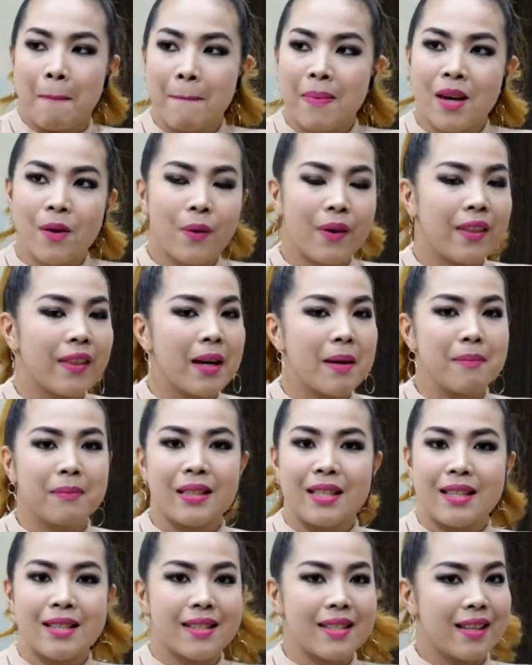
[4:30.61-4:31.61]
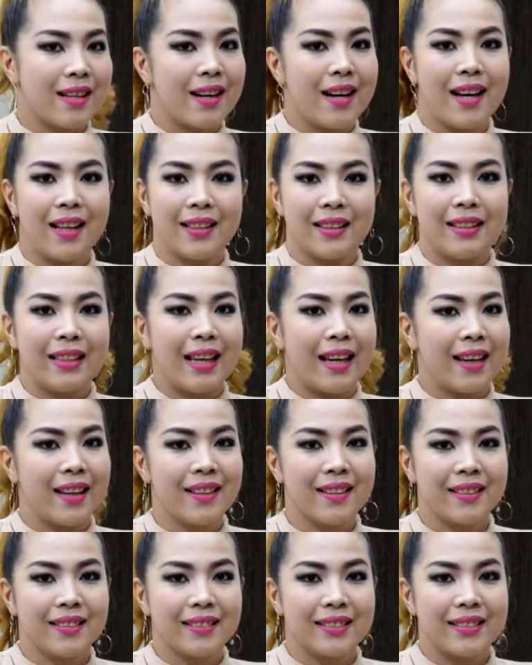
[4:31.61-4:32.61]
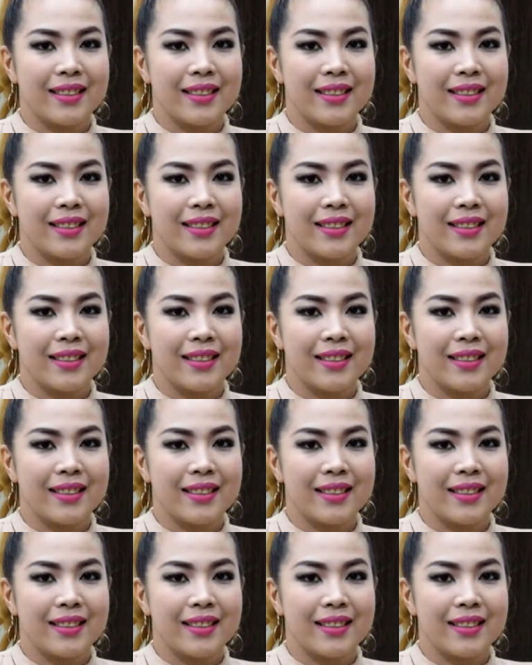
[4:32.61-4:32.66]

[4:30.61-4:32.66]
Be with them this holiday